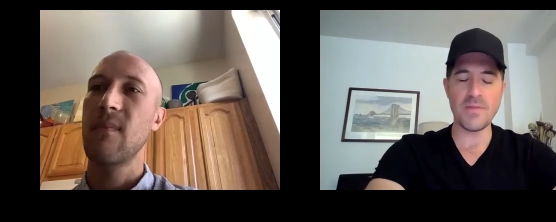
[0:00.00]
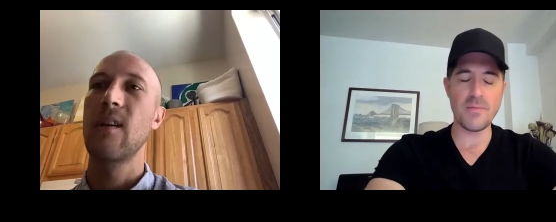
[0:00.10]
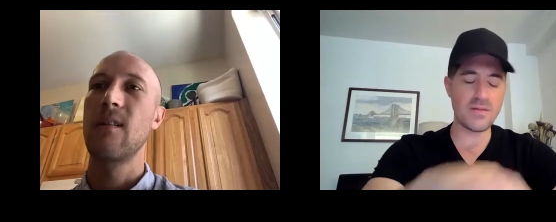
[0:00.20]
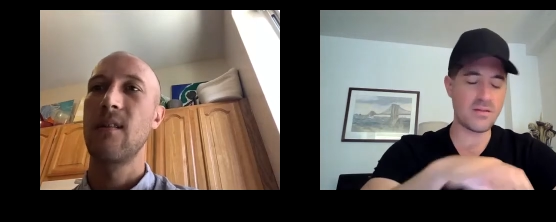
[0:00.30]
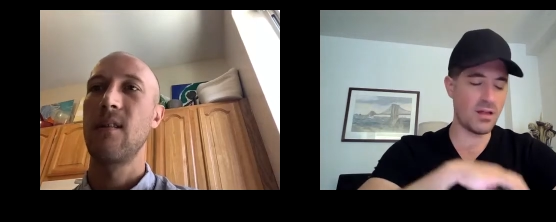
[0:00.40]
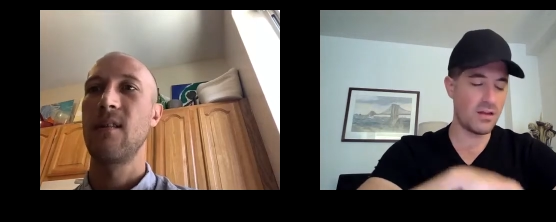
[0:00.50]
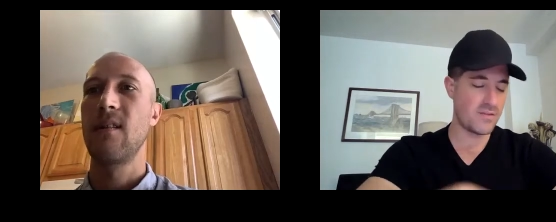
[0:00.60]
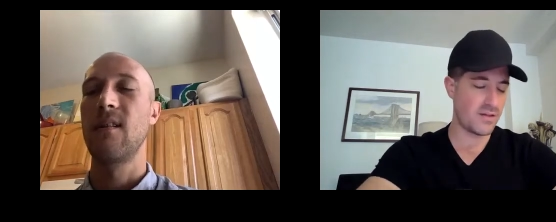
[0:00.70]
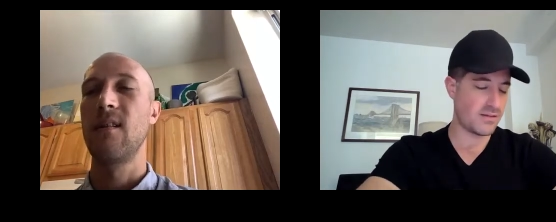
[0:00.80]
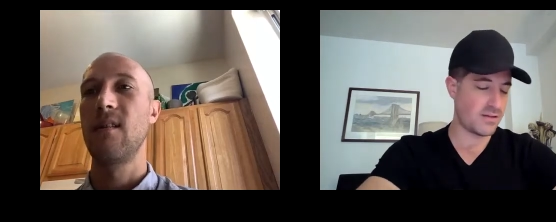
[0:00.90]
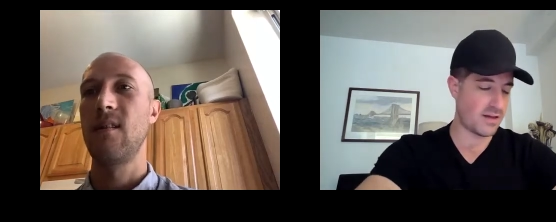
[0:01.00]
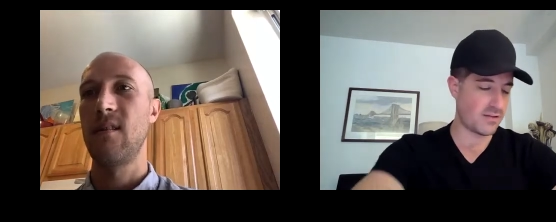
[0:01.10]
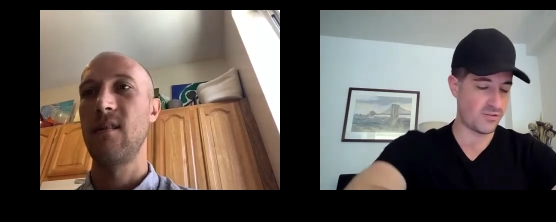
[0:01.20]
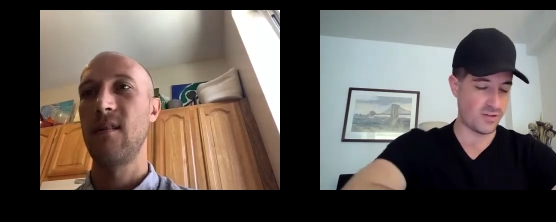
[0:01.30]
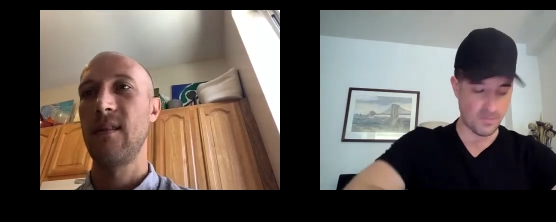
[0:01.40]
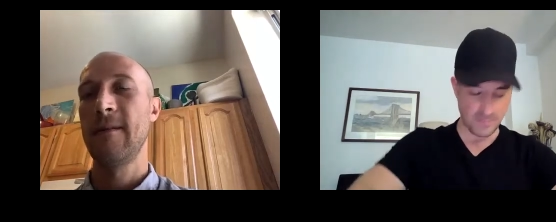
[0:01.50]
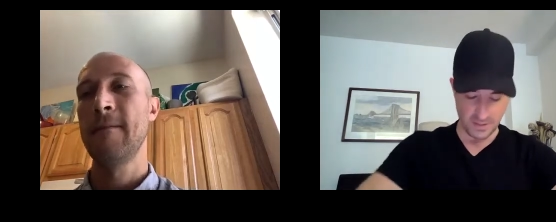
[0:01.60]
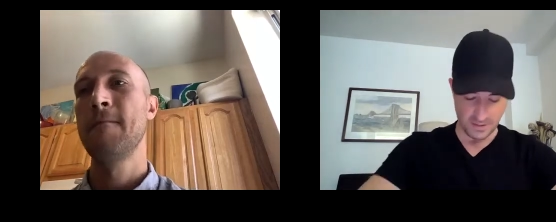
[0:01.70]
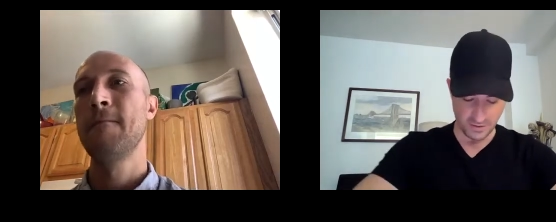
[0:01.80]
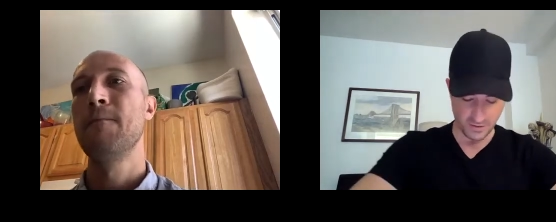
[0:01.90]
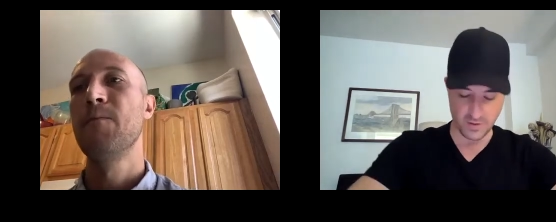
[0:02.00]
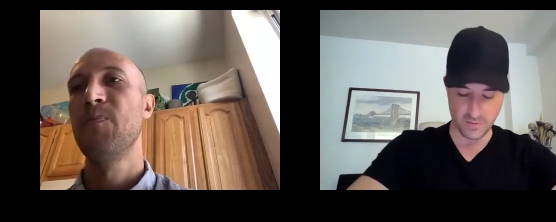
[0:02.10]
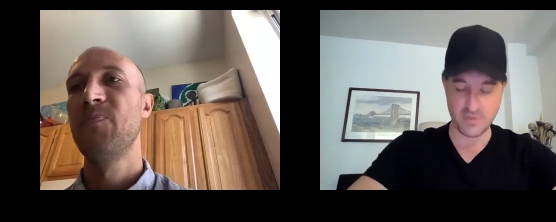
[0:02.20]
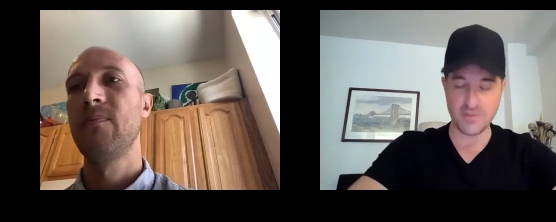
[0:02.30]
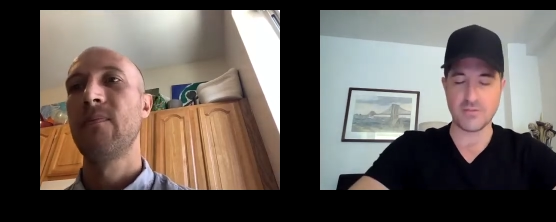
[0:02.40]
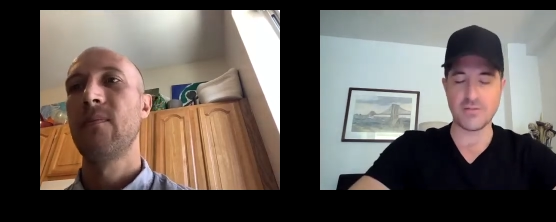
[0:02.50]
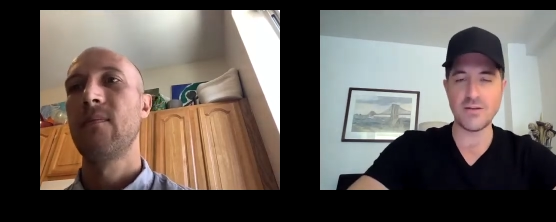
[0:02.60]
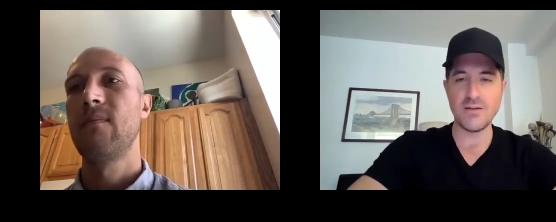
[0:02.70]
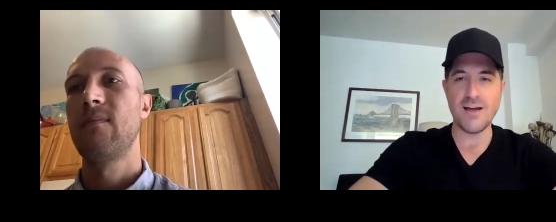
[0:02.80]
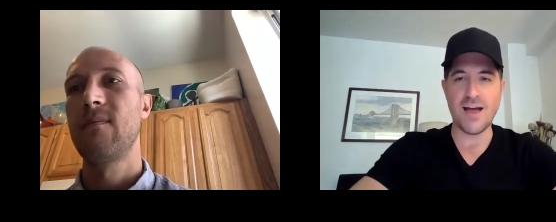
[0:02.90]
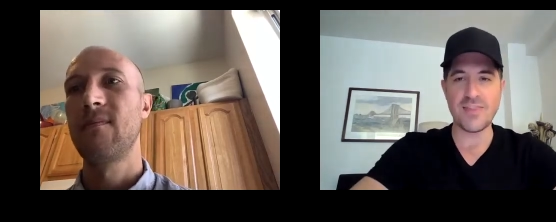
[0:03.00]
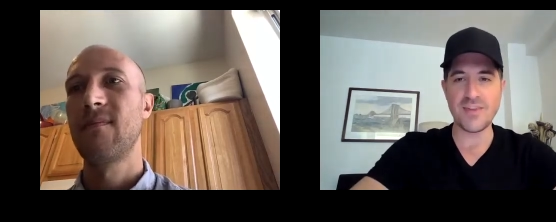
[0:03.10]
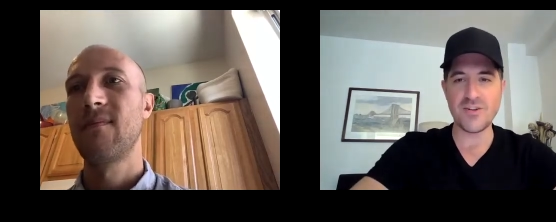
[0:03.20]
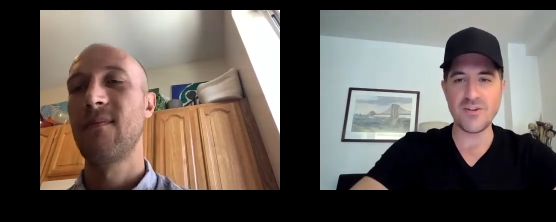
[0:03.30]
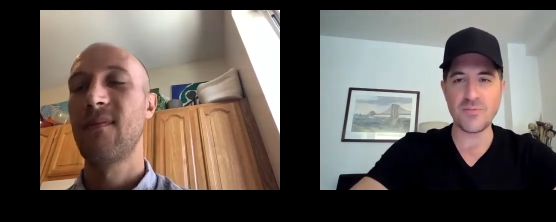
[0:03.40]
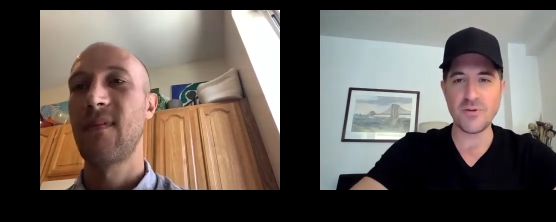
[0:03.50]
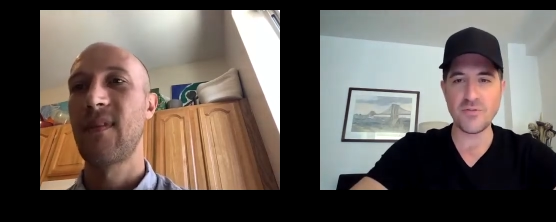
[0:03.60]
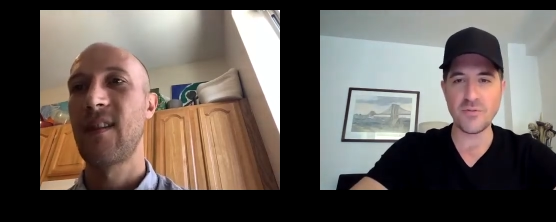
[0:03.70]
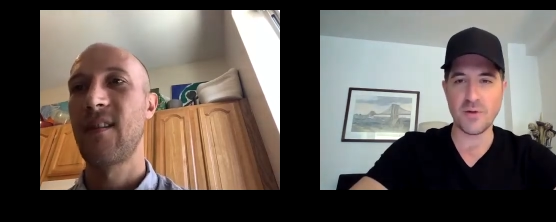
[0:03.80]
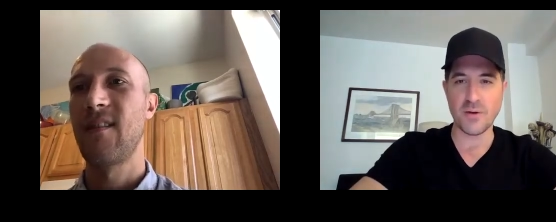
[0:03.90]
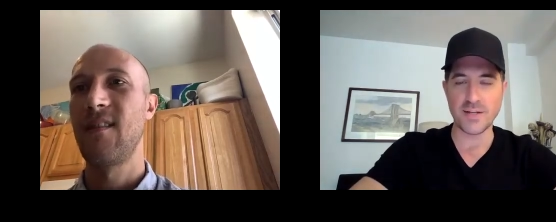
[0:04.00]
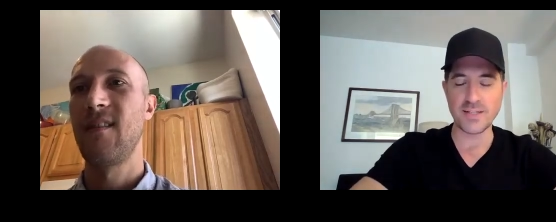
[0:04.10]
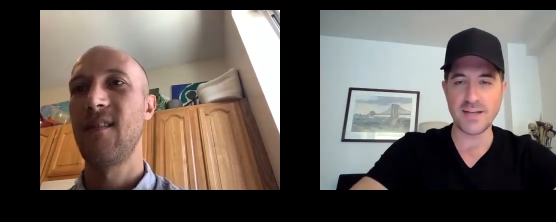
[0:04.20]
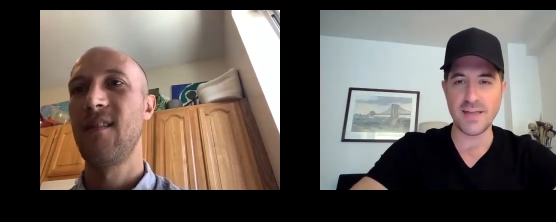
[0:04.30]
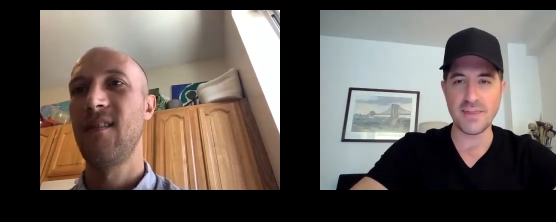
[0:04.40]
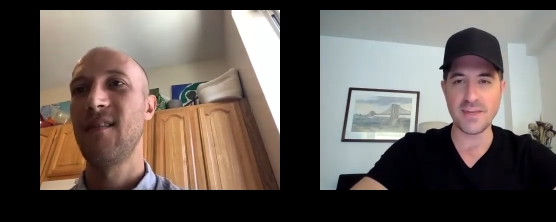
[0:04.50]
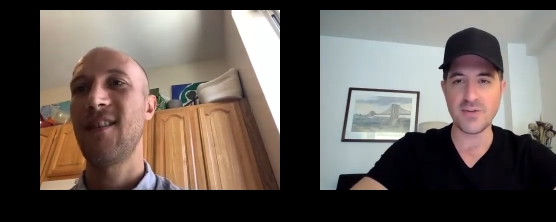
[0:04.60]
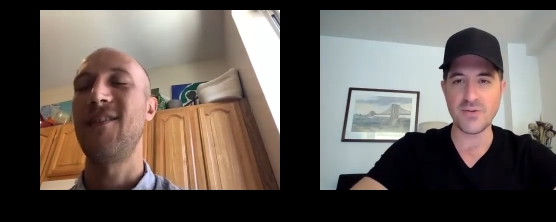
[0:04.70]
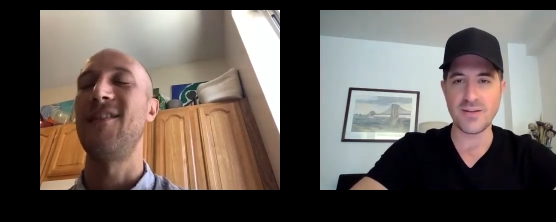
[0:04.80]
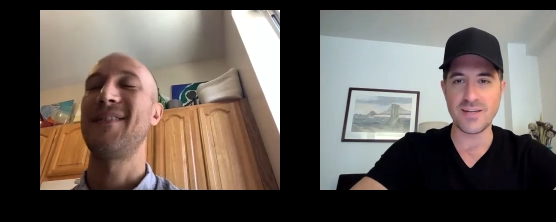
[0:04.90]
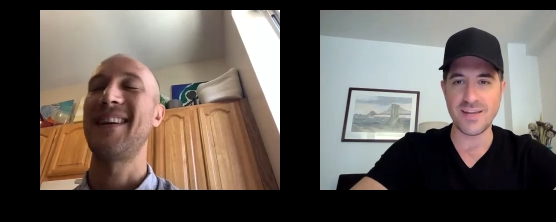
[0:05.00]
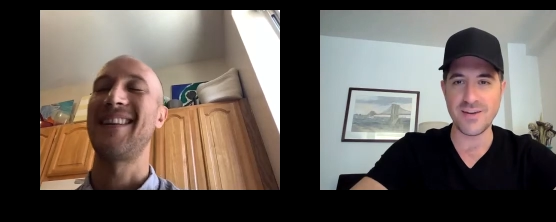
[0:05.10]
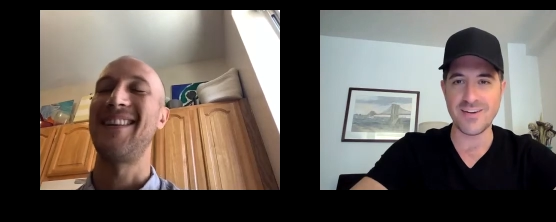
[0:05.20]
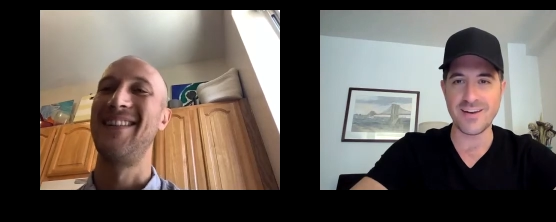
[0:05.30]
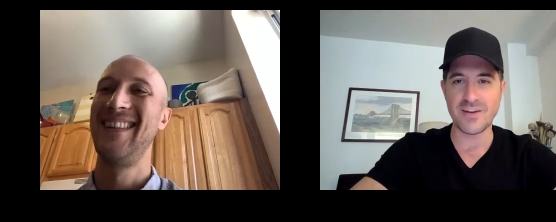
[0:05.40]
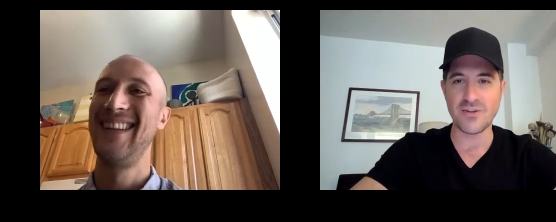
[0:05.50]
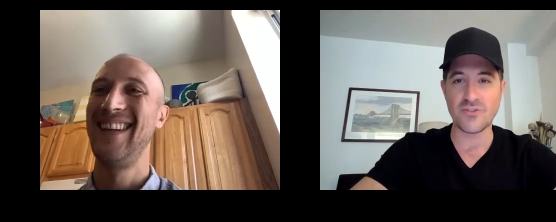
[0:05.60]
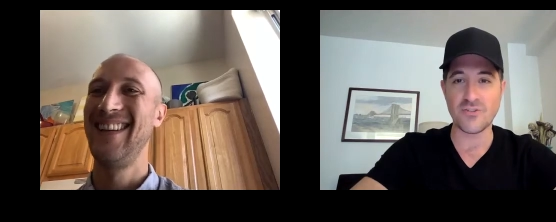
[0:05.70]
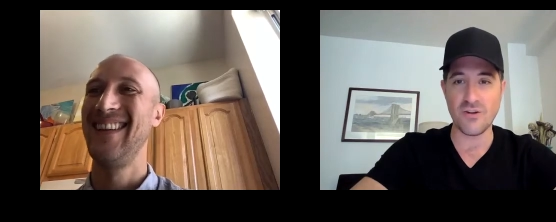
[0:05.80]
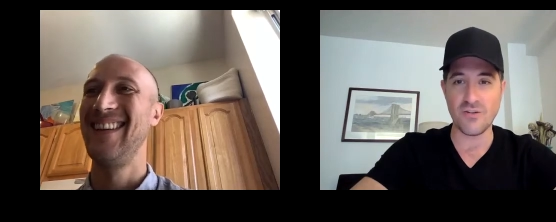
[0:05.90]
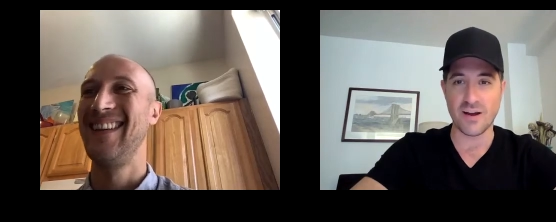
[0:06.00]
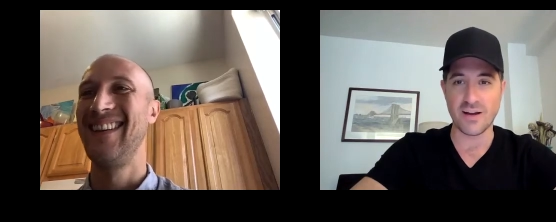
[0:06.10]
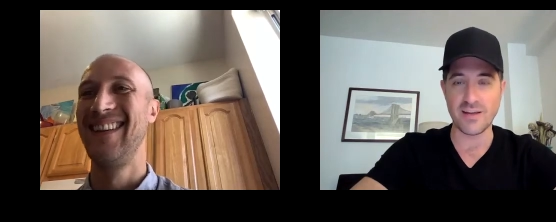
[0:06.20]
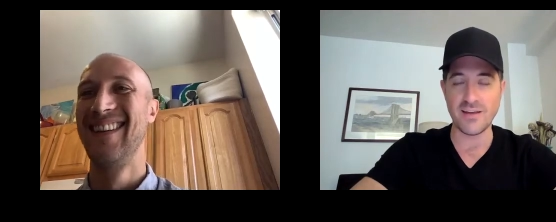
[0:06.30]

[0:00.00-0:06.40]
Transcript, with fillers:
Speaker 1: that makes a lot of sense. And actually, I'm going to disagree with you. I think you're a beautiful poet. I think you oh, can hear you. it in your songwriting.